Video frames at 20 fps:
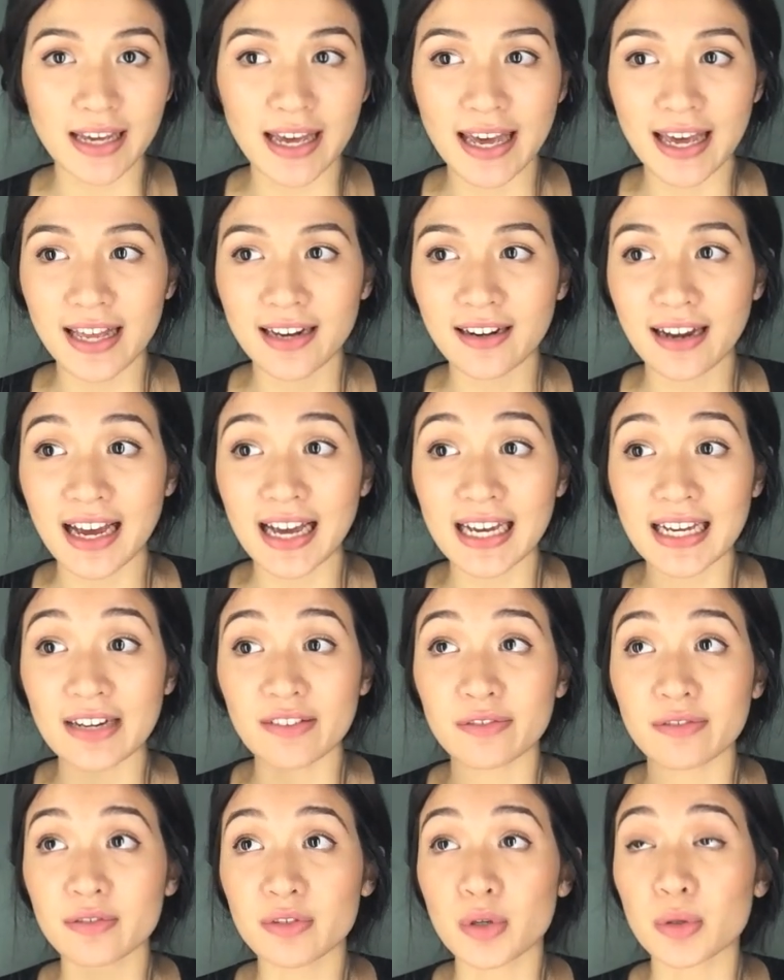And I
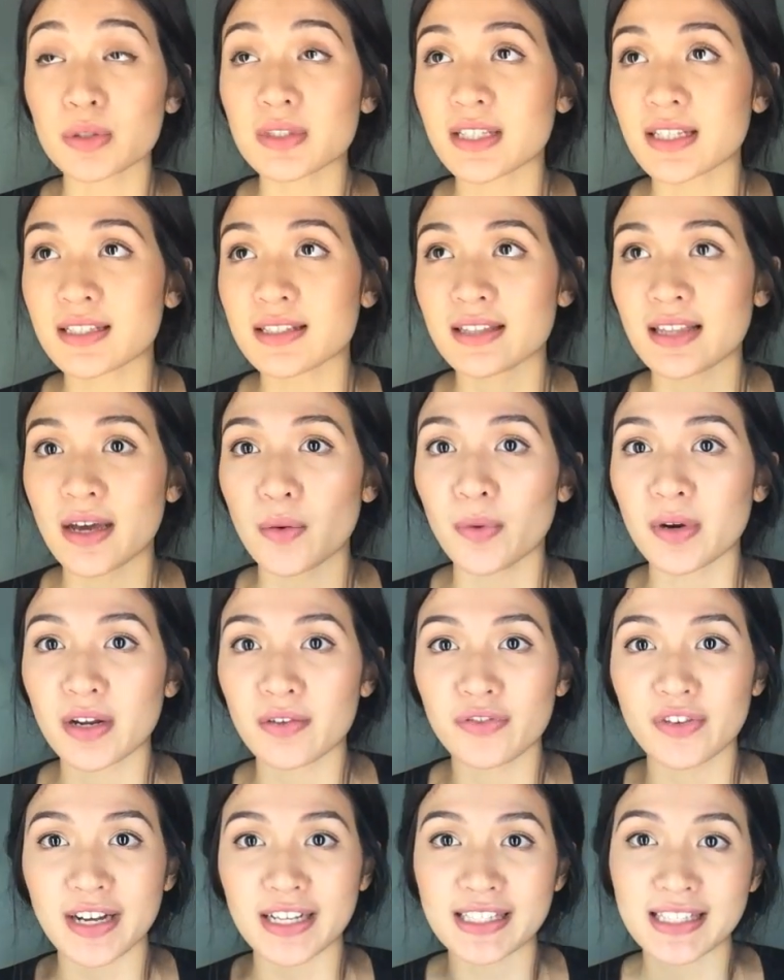noticed that
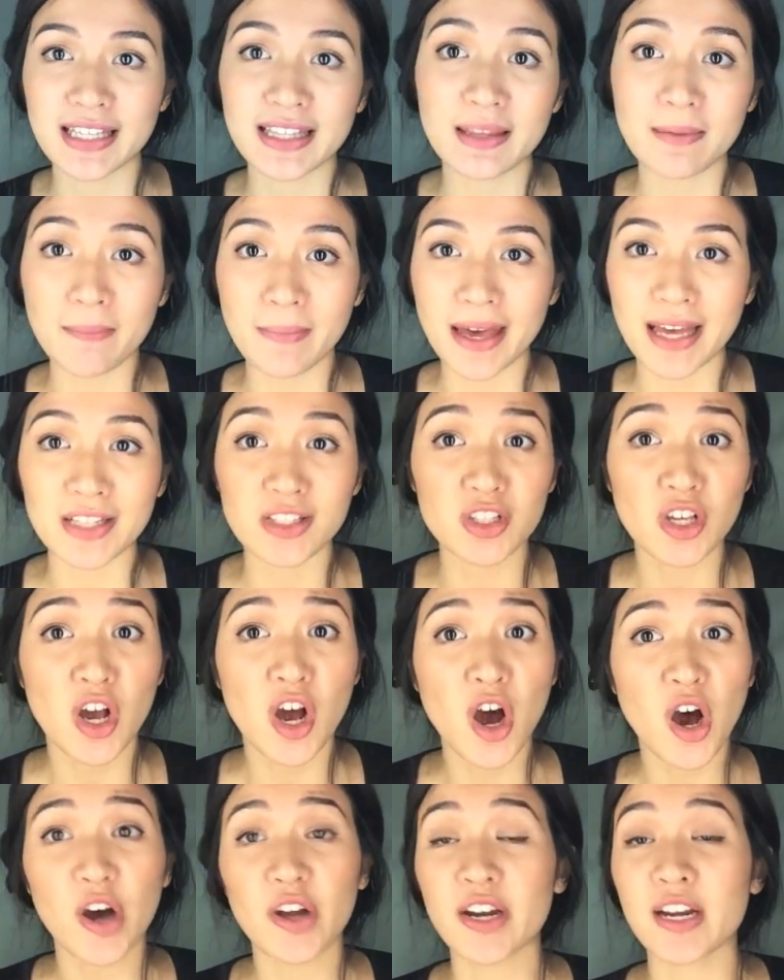whenever I take the meds
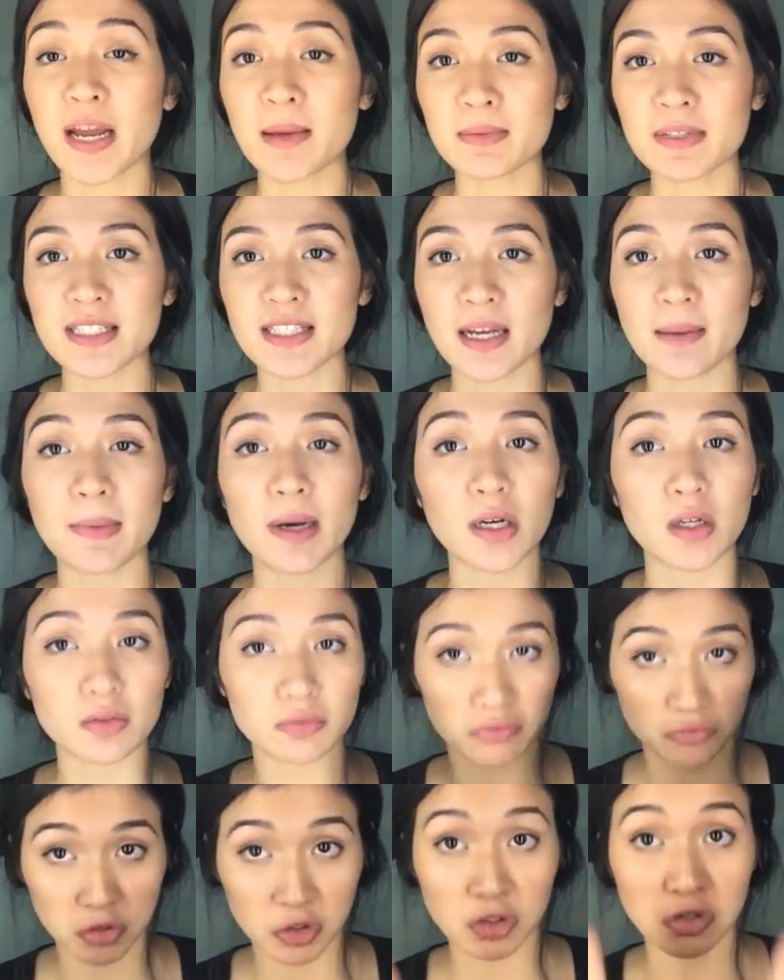on an empty stomach,
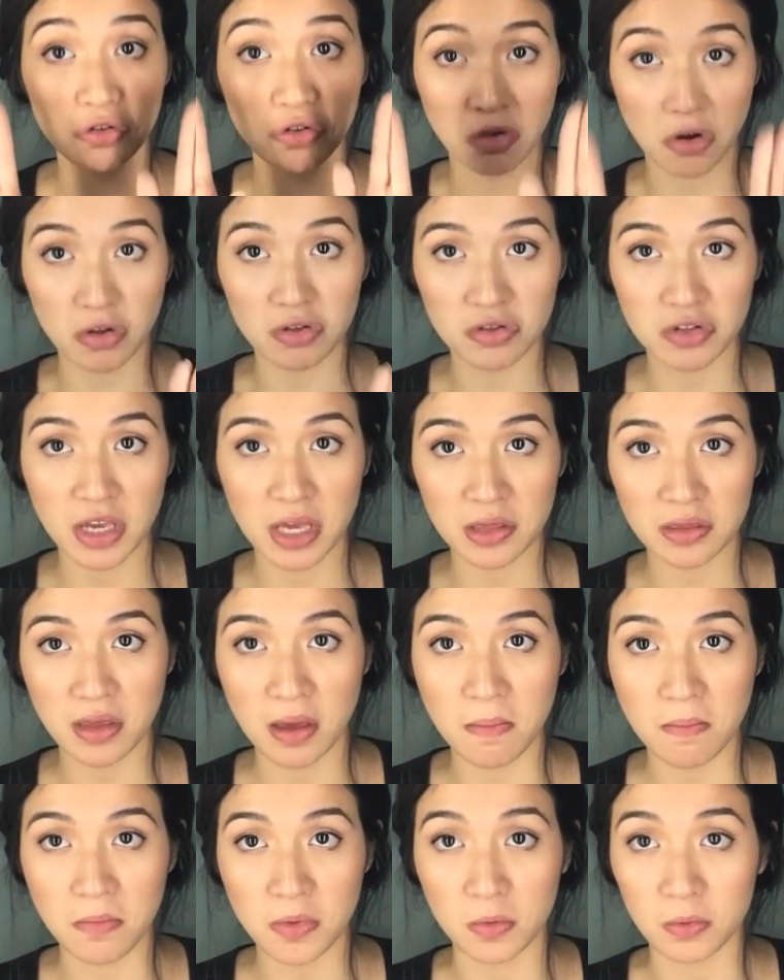should not take
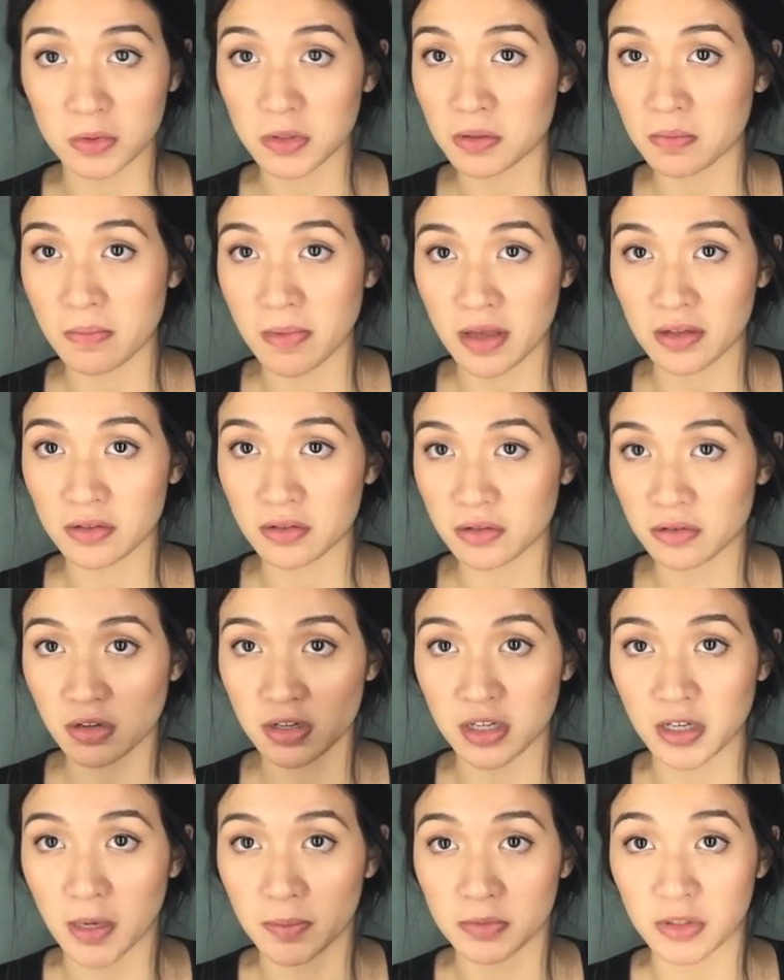that those meds
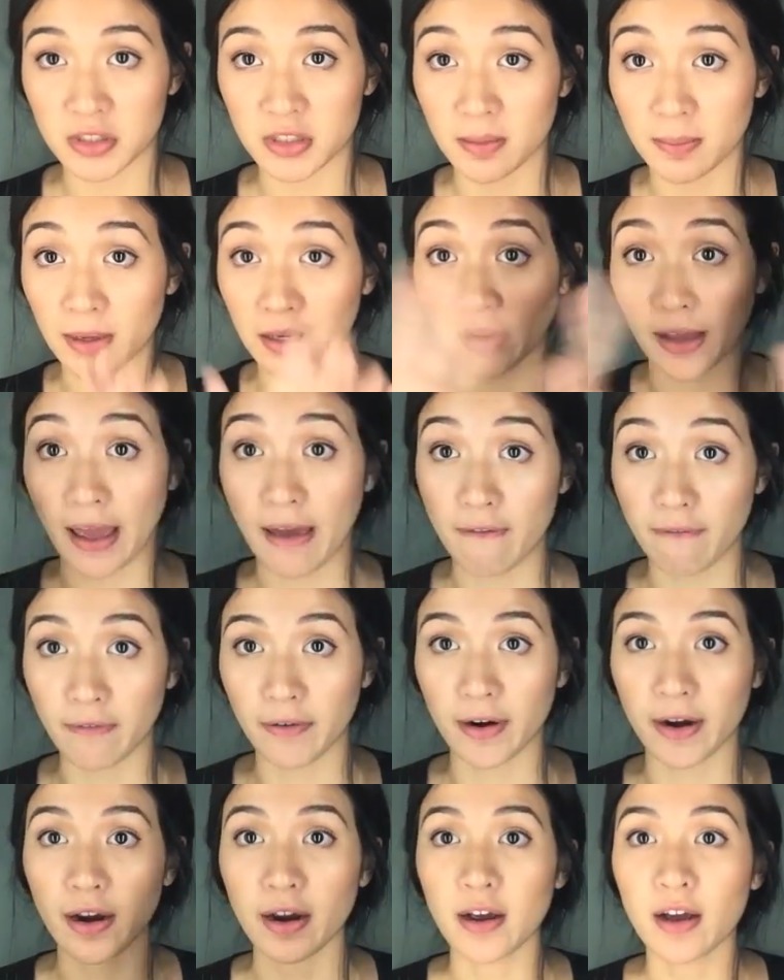on an empty stomach, like,
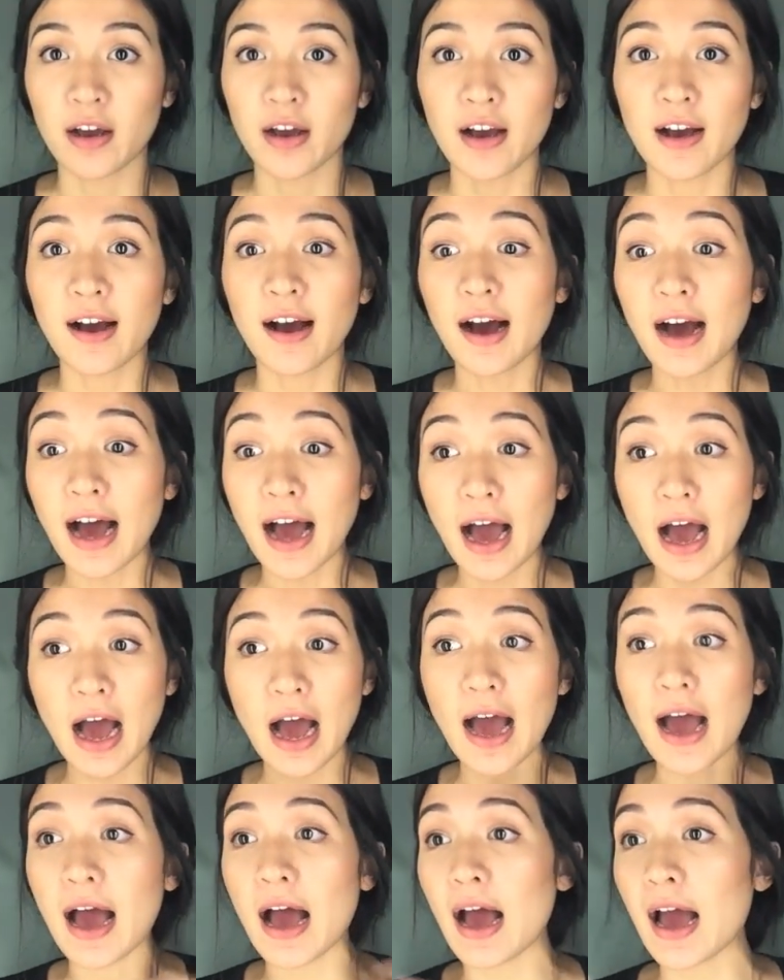ever,
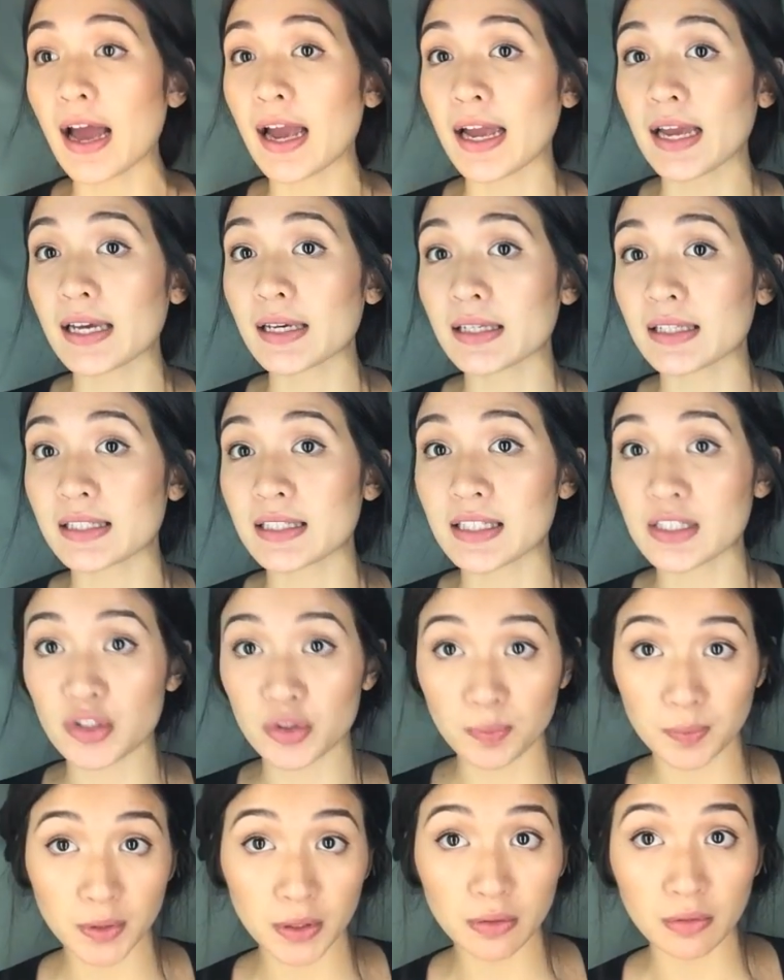I need
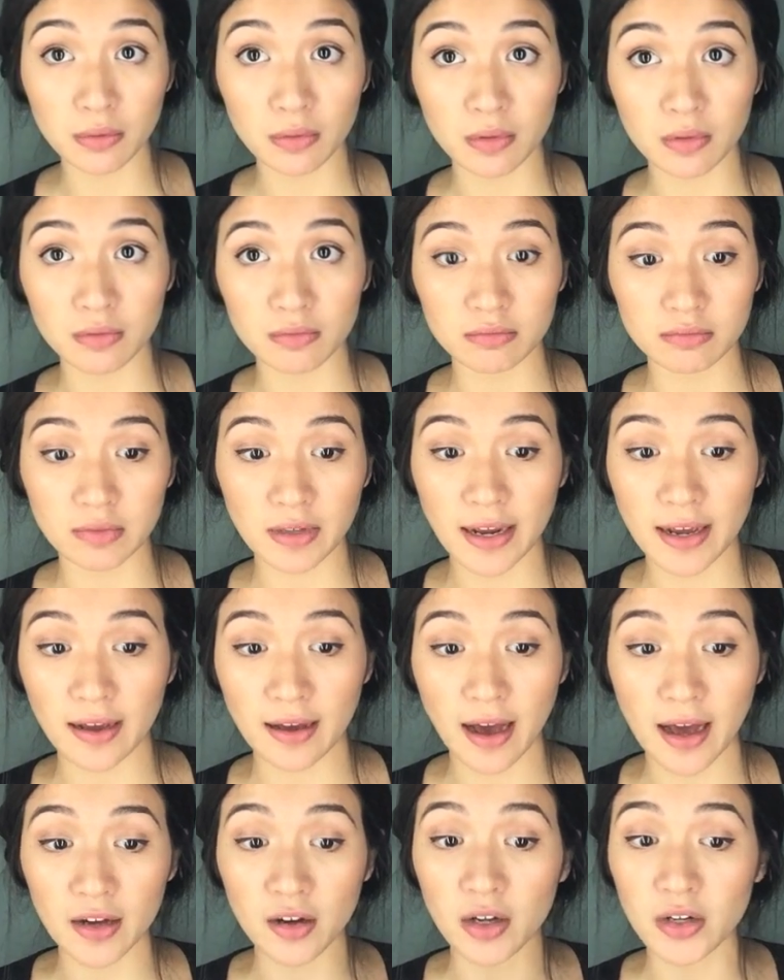to puke. Like,
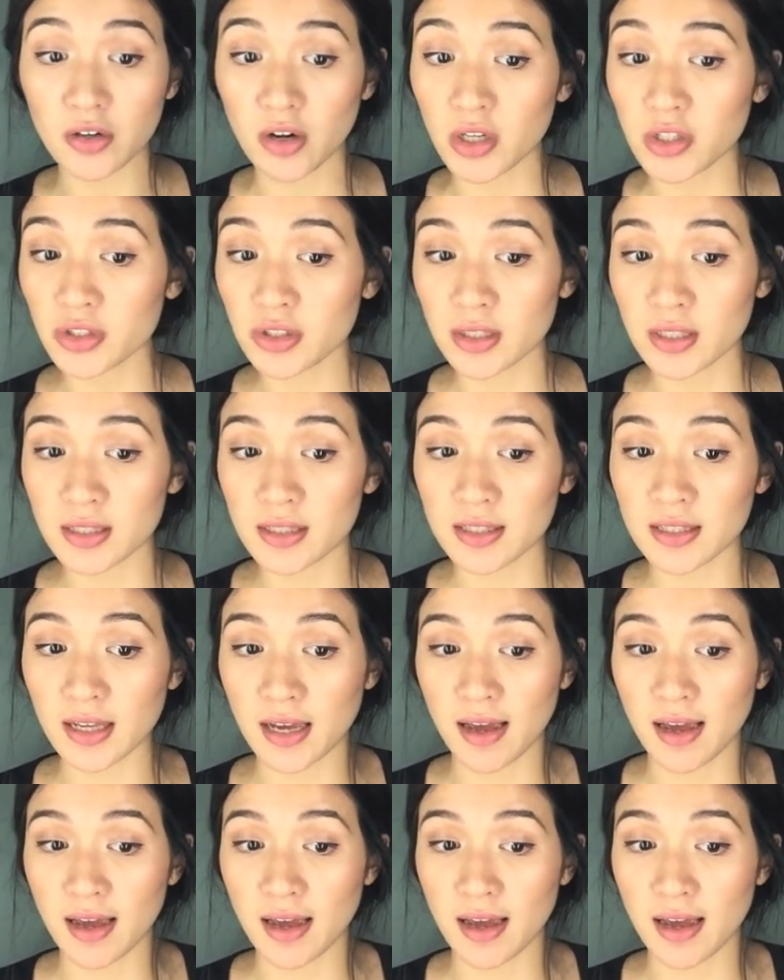I got nauseous.